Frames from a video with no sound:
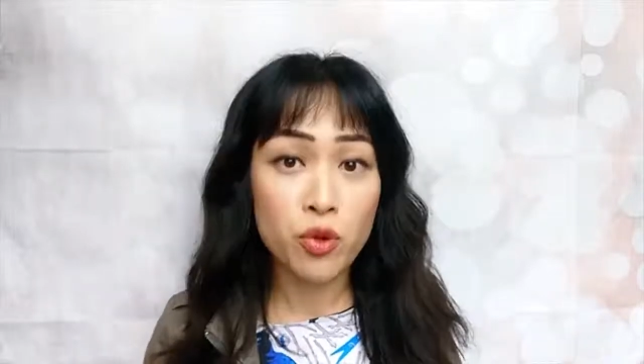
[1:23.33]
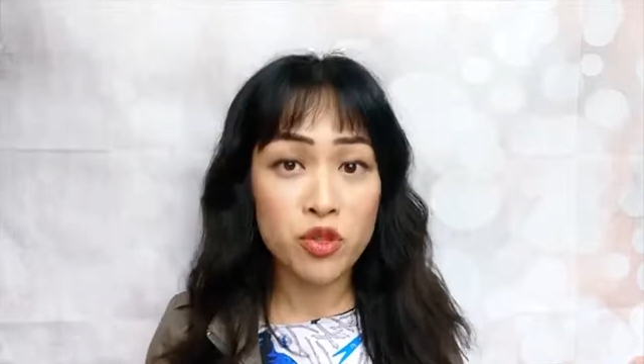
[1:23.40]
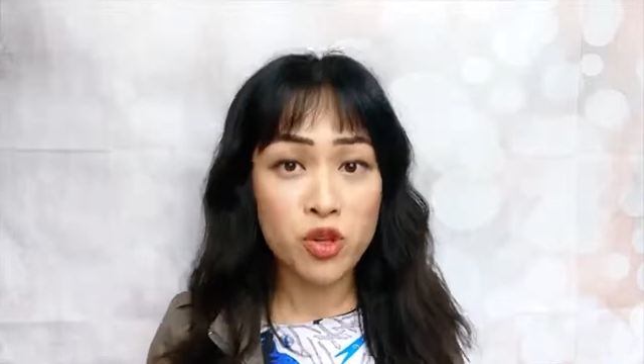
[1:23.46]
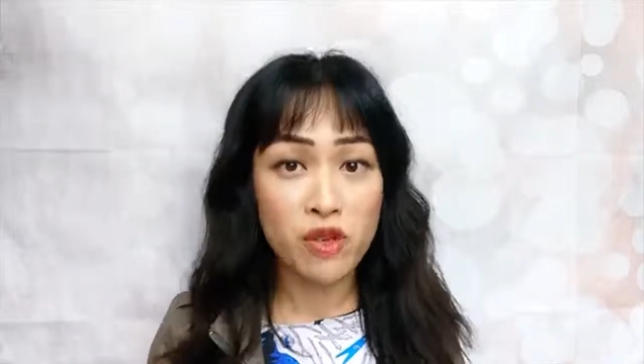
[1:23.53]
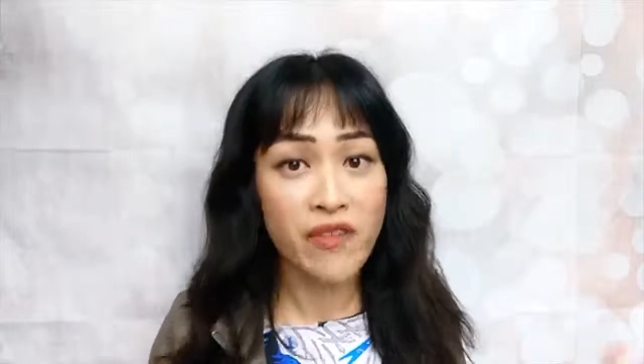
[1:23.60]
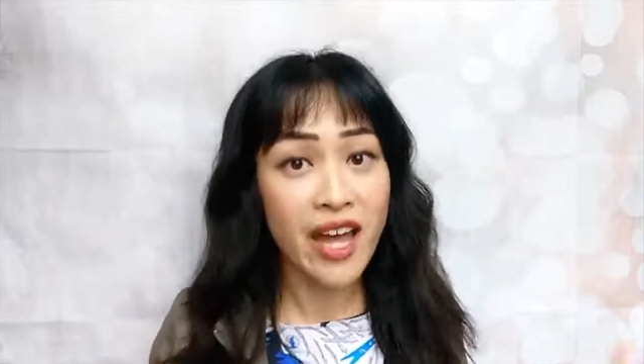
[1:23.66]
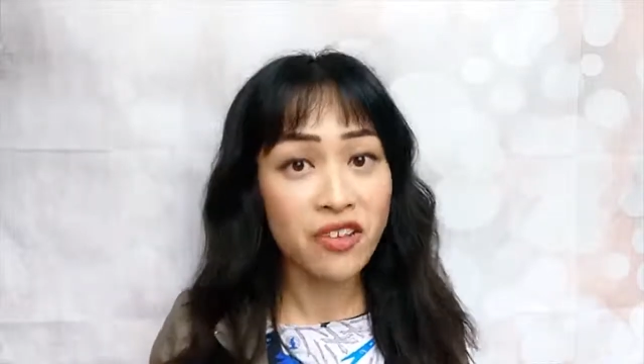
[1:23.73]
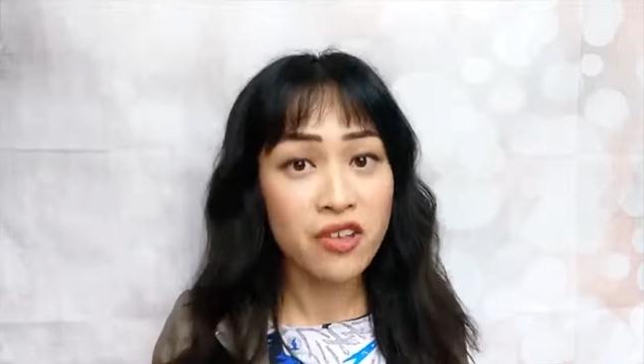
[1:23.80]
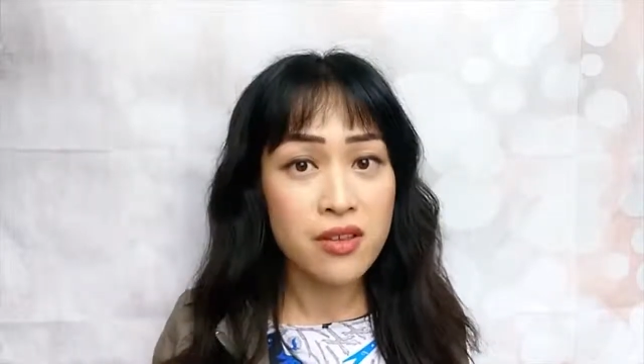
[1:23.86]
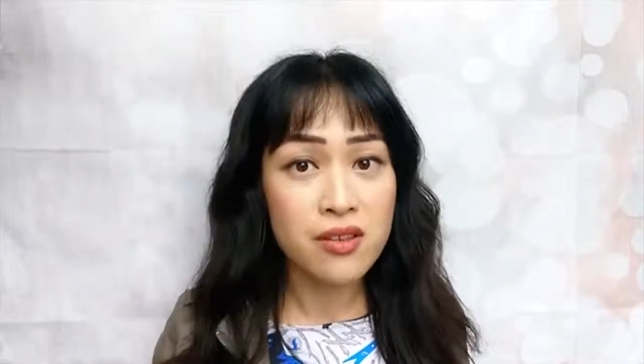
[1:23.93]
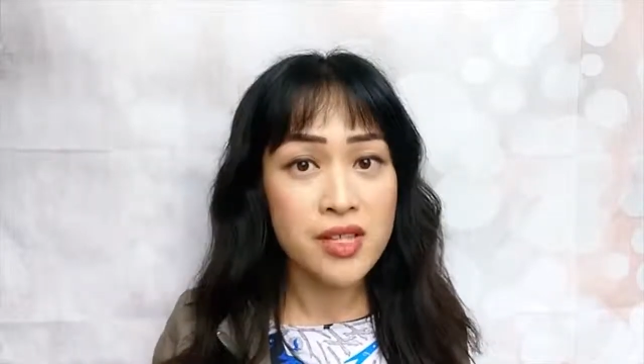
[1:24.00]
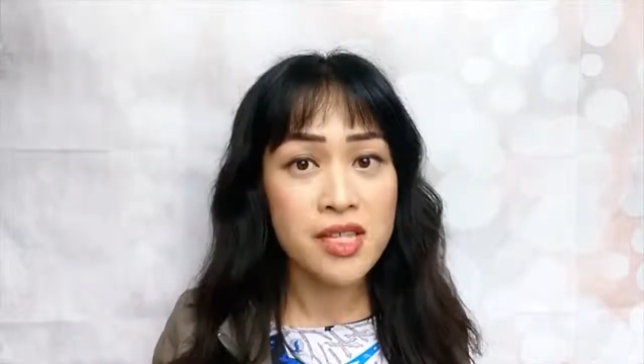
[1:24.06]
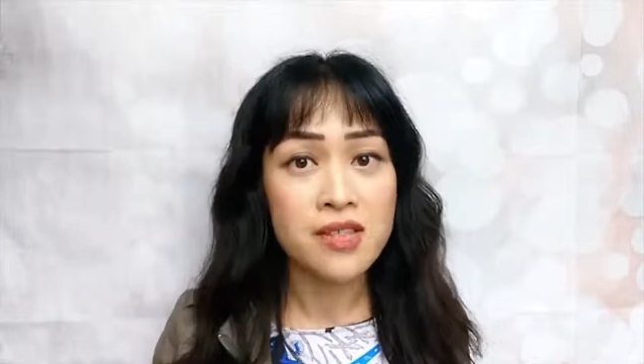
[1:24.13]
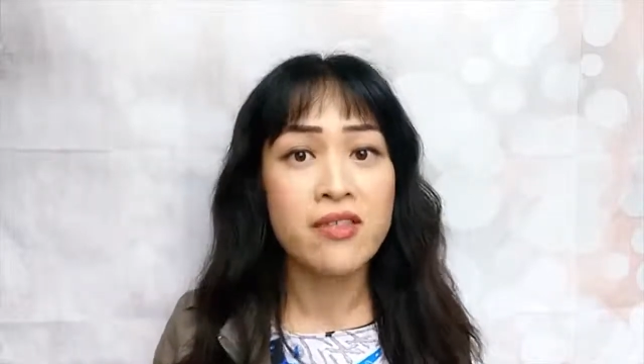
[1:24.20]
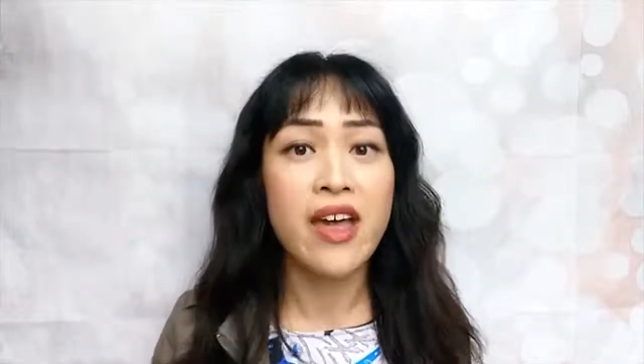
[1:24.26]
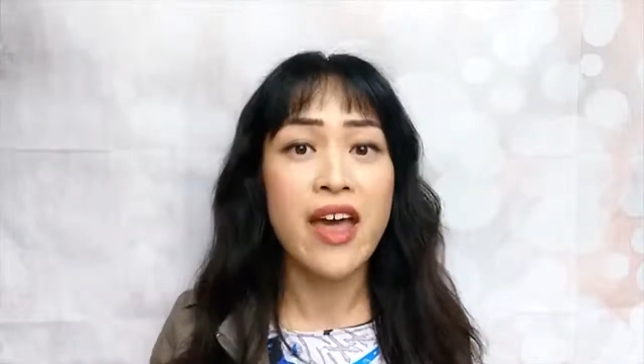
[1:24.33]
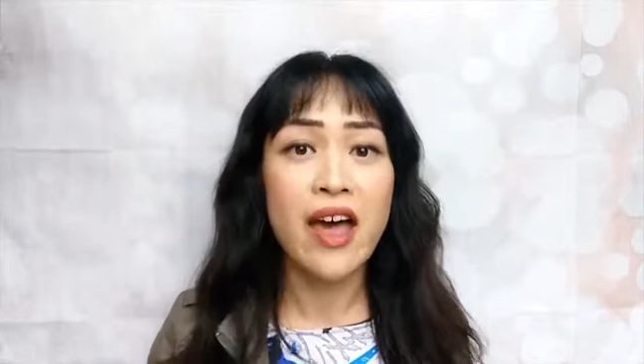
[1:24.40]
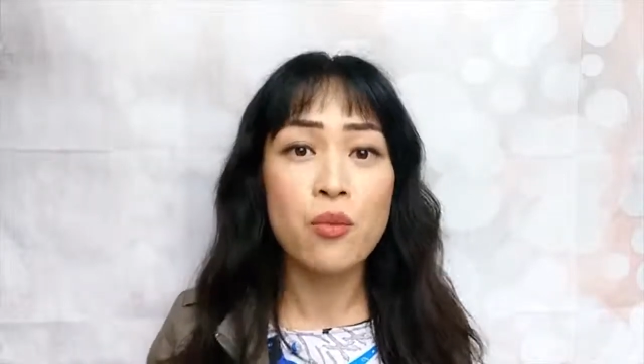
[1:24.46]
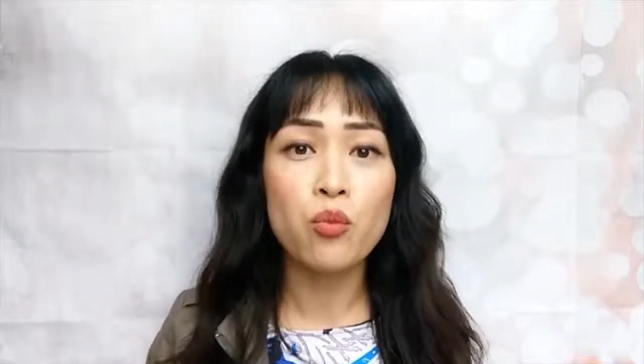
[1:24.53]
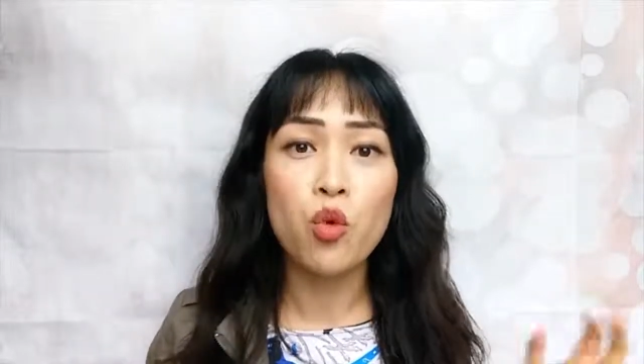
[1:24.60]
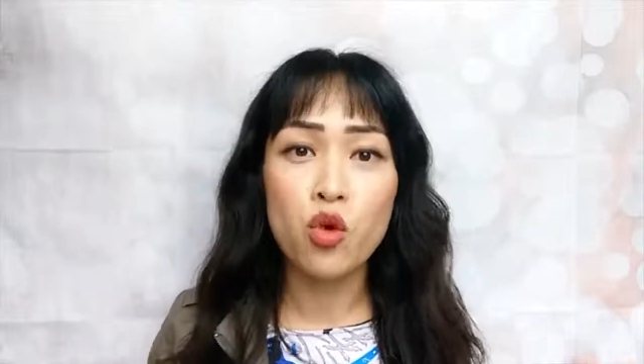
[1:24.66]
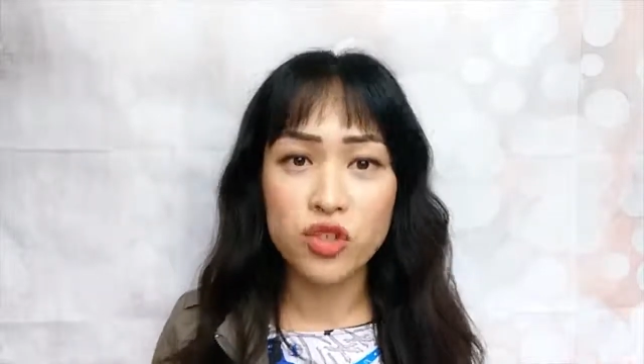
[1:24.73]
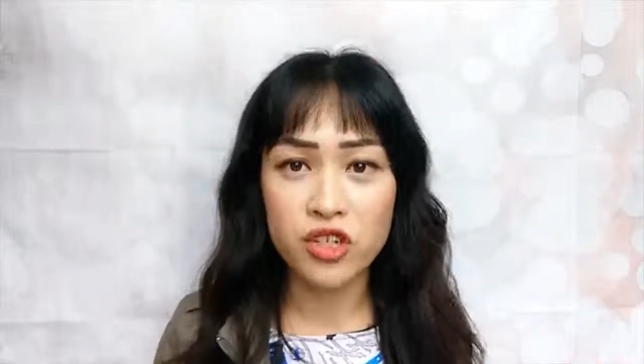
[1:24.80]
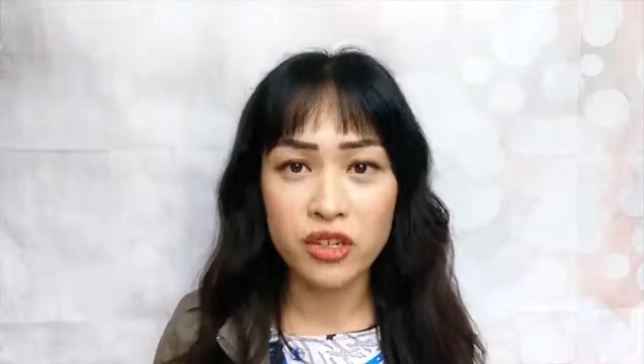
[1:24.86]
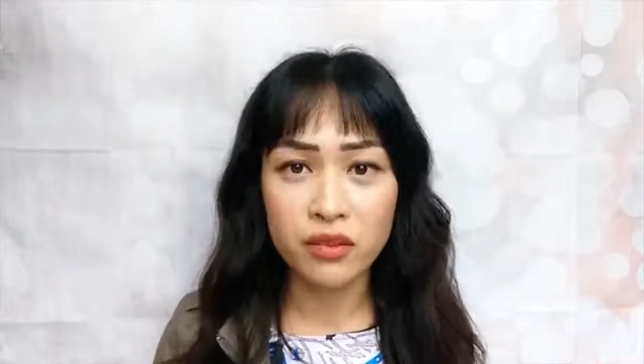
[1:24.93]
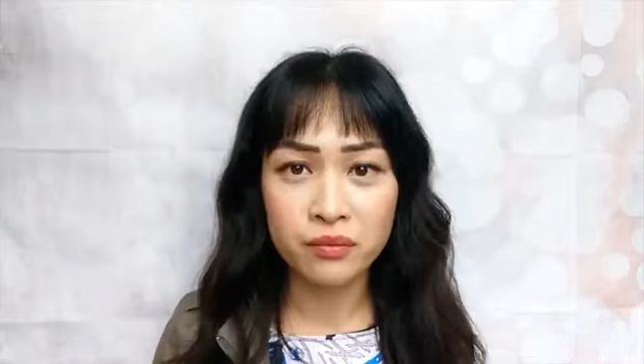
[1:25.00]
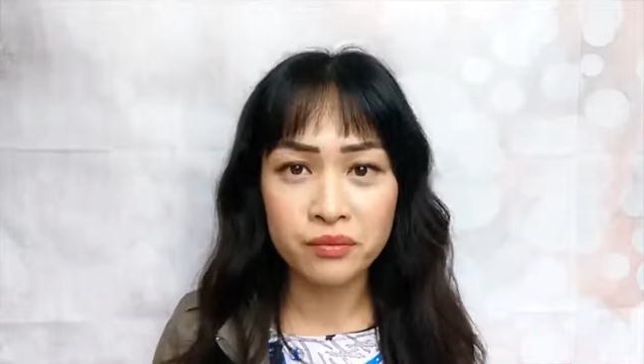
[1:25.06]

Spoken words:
surfactants and water.